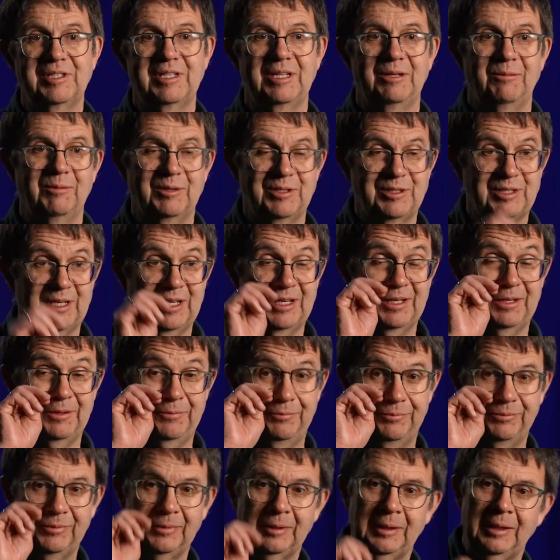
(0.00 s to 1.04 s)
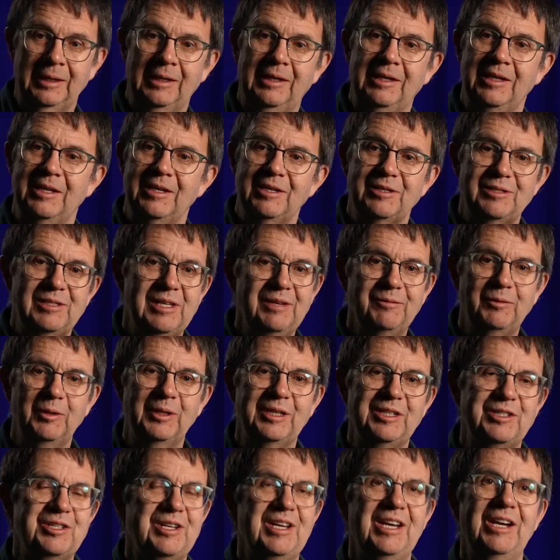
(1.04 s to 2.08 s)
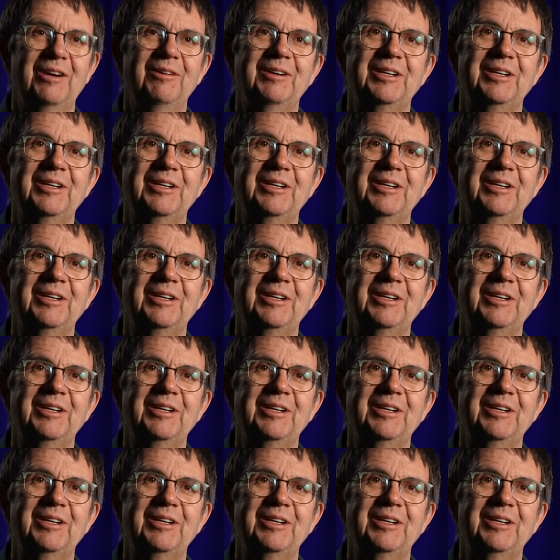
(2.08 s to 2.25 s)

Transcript: He was a civil engineer